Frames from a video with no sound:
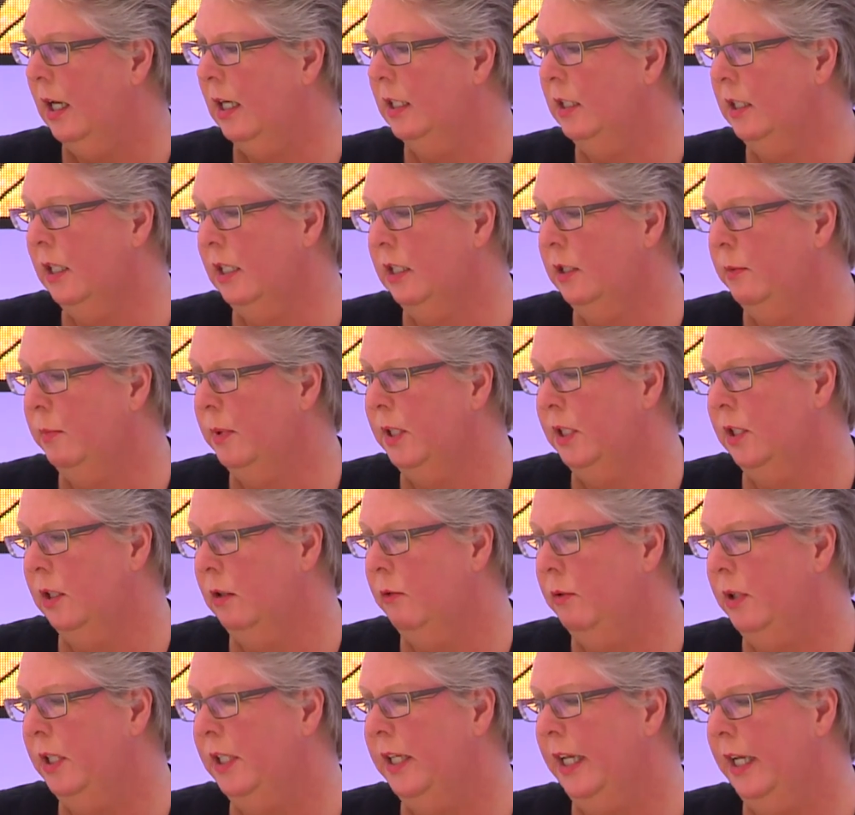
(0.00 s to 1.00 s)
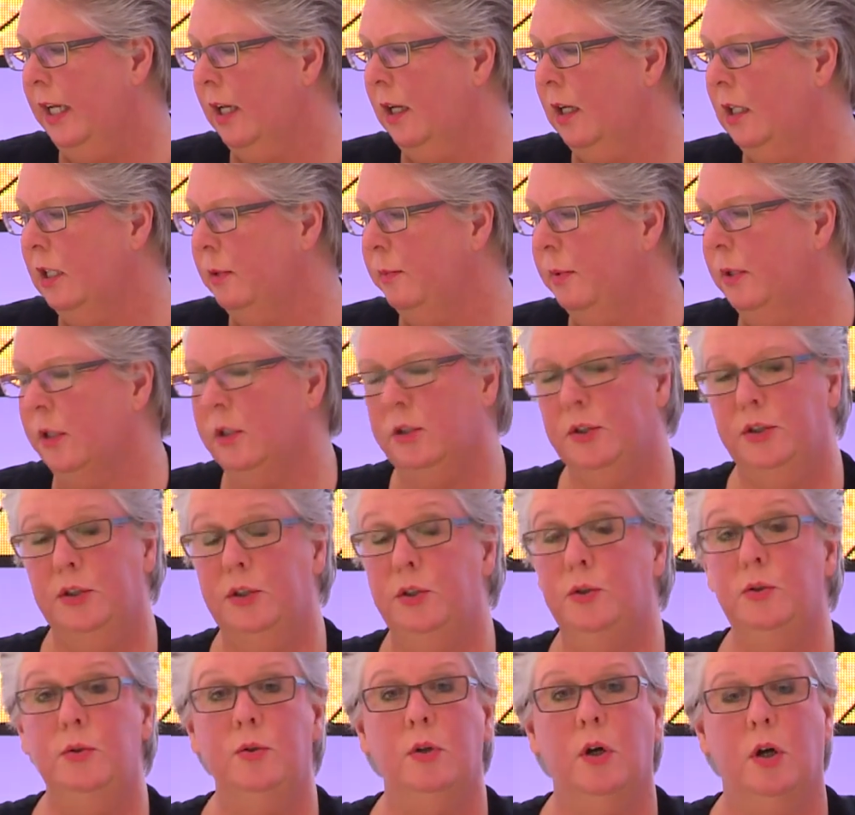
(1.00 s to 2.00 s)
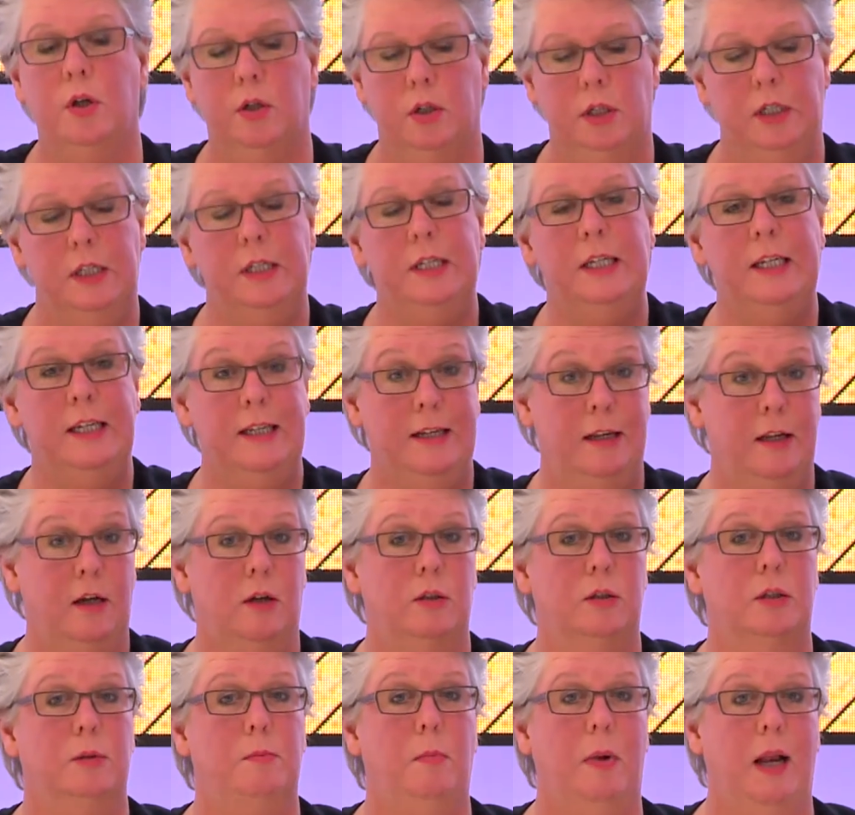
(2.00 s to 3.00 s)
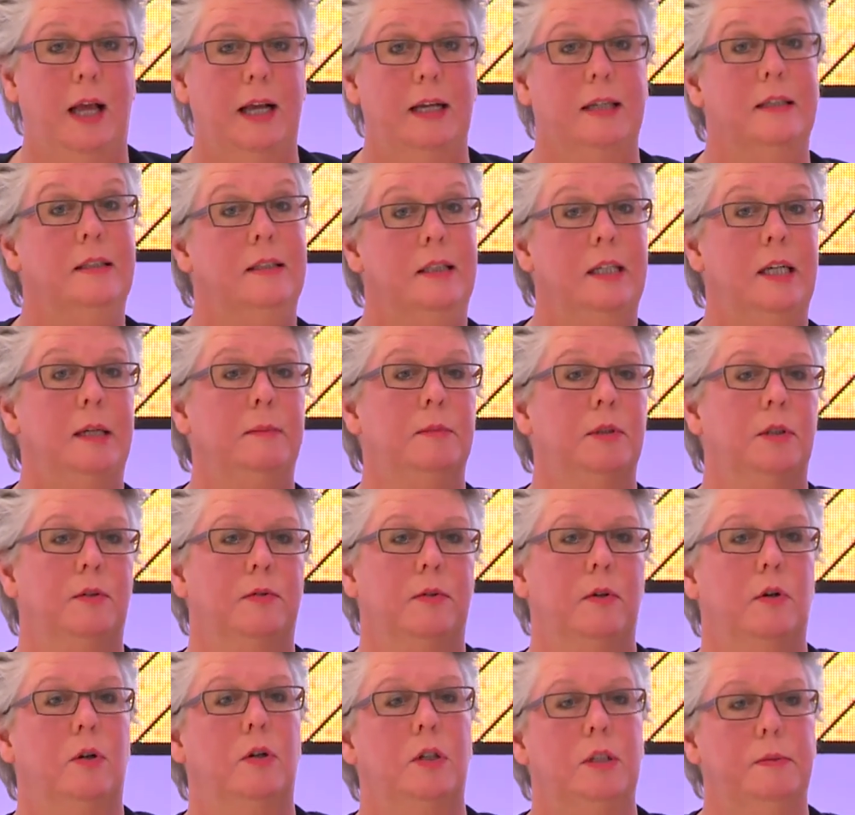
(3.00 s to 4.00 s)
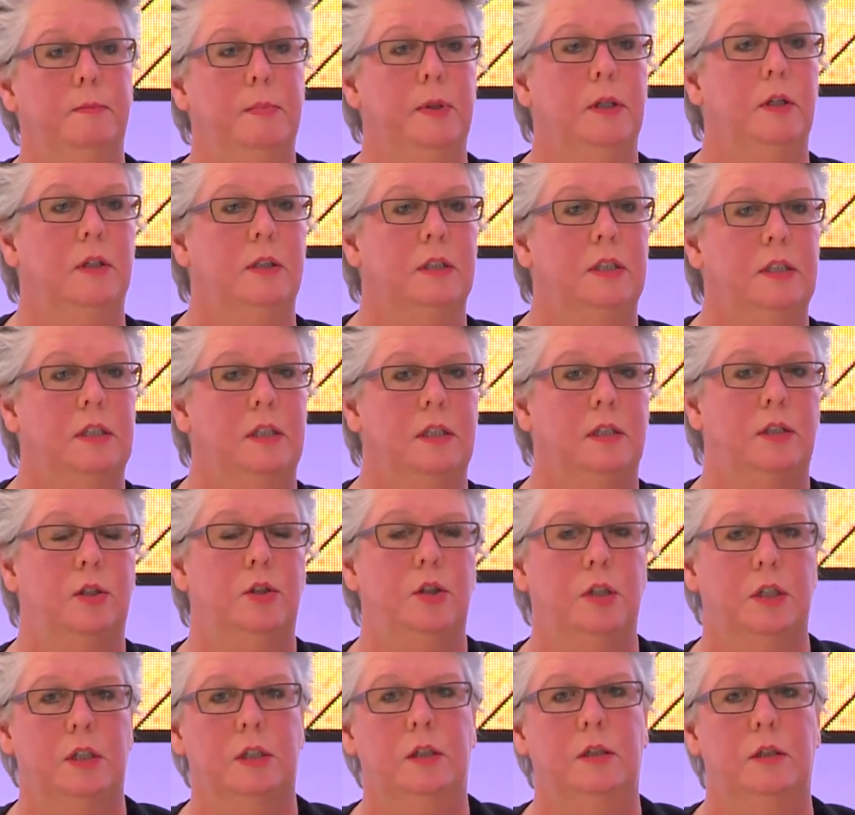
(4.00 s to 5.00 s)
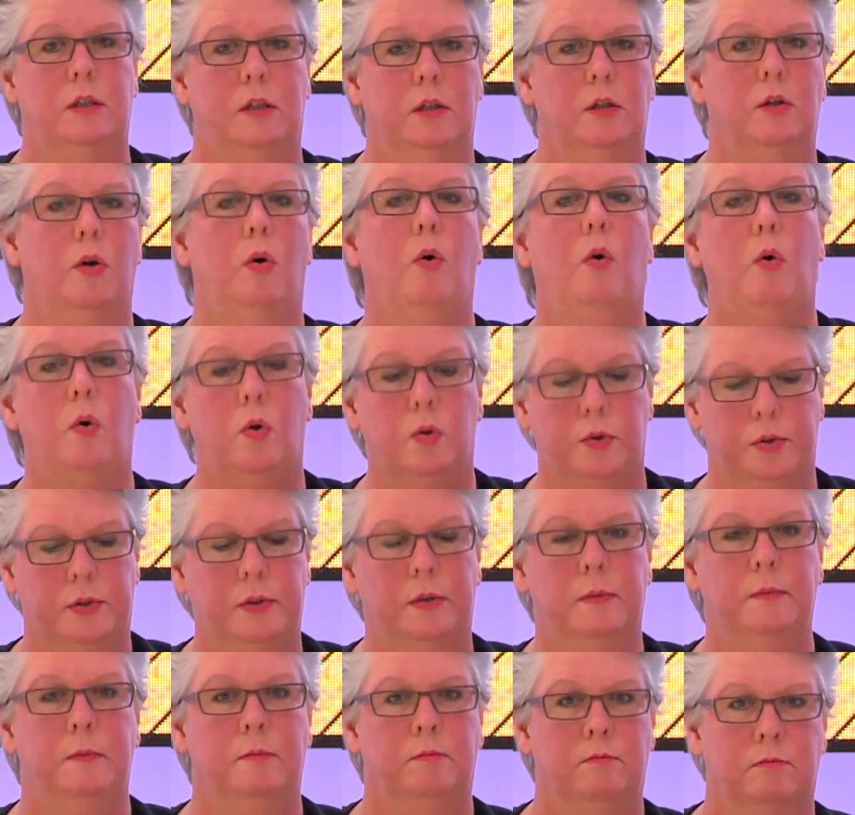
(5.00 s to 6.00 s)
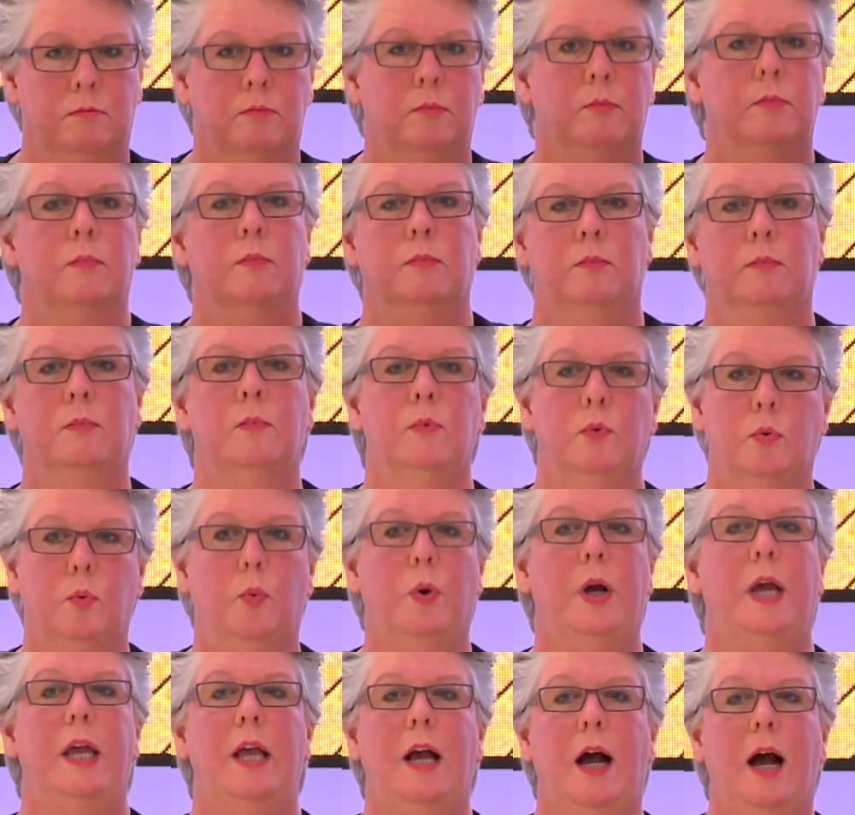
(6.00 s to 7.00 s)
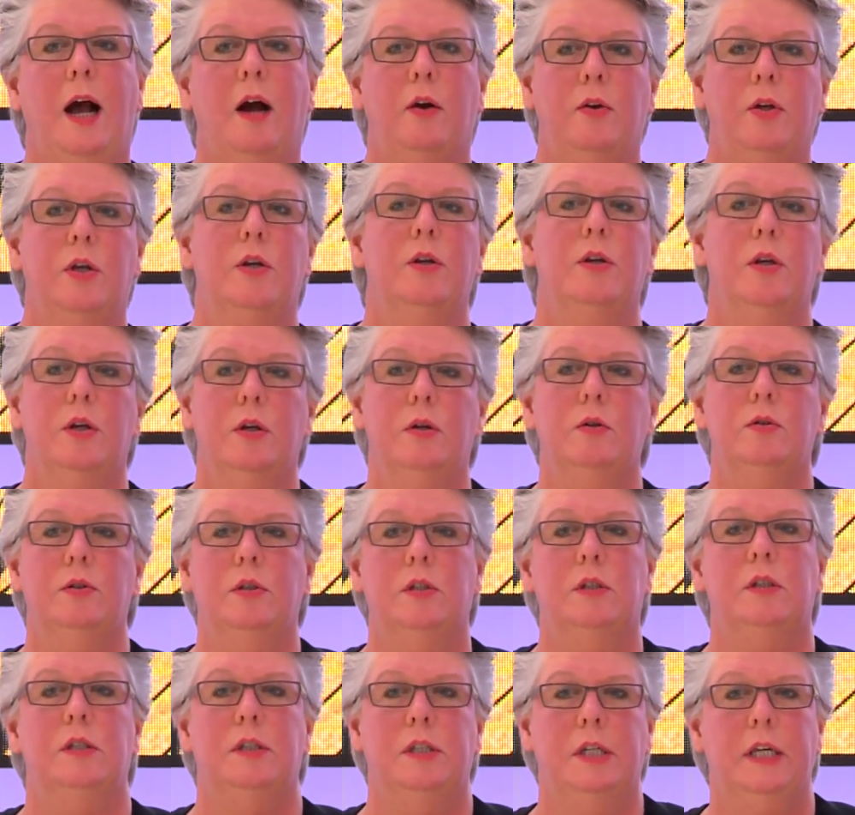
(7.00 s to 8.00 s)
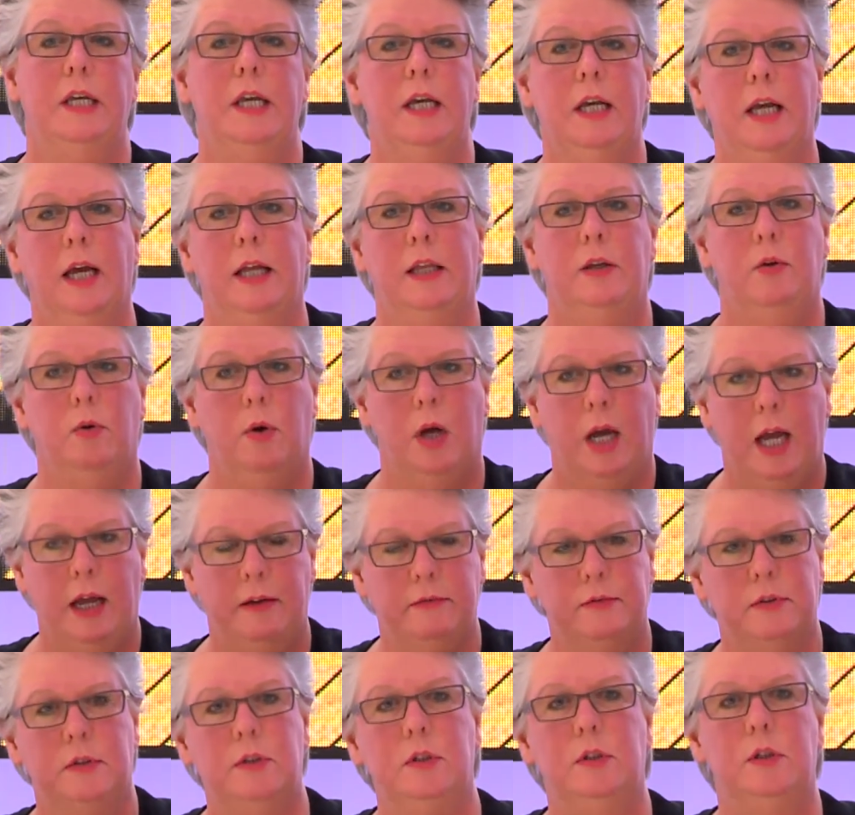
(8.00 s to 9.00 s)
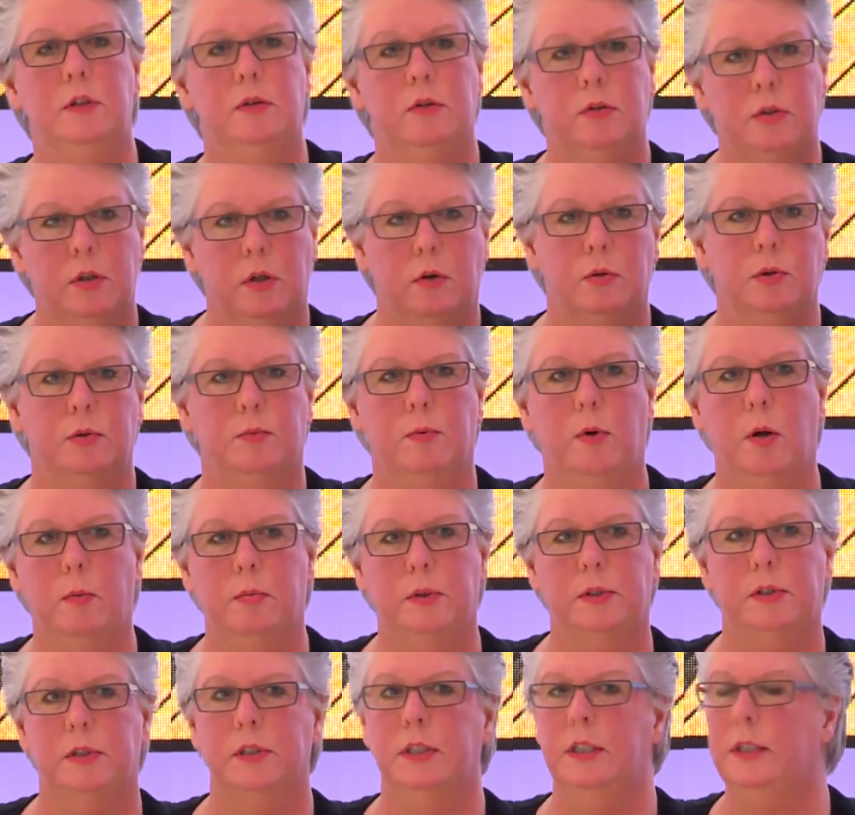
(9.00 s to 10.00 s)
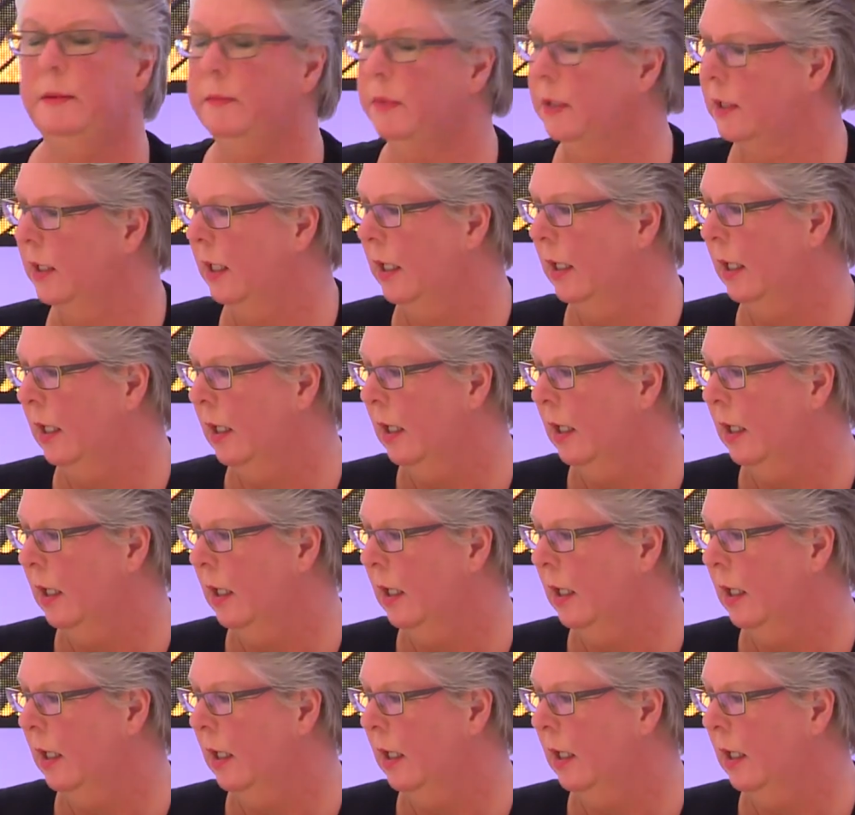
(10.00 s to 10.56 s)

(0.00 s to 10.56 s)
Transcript: It's a bit ridiculous because you do not need those black seams, of course, because this is just an old way how you use the teak, and you have to use those rubber seams.